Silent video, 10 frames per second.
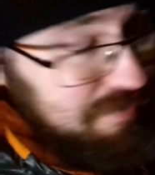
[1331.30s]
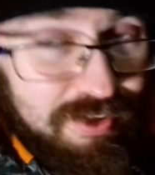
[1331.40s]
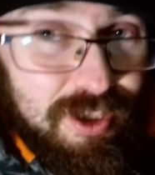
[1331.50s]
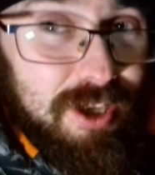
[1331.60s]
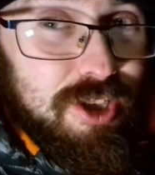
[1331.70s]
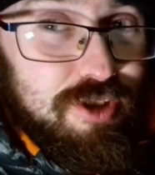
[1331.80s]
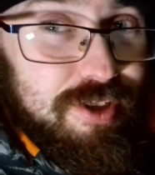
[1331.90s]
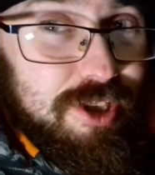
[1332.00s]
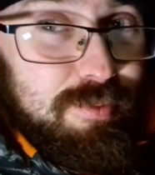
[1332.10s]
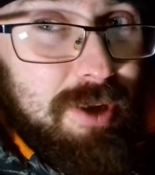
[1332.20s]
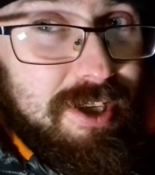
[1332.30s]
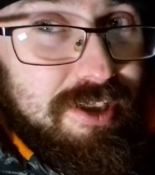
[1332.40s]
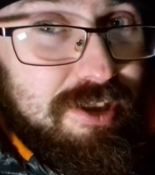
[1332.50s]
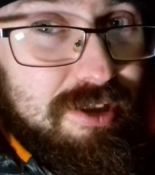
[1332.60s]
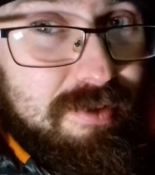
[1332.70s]
for luxury and
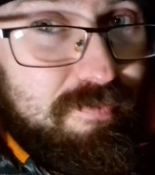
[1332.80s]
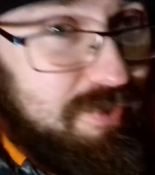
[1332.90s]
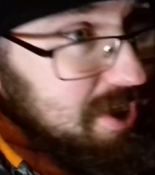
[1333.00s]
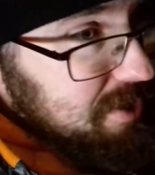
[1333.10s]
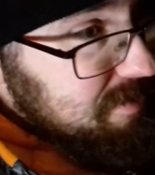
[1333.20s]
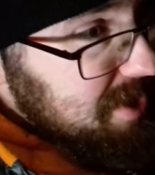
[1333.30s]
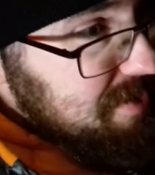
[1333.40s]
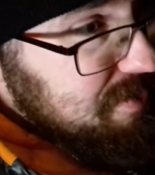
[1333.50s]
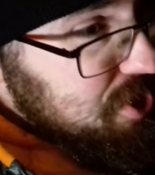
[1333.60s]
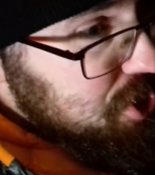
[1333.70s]
space and even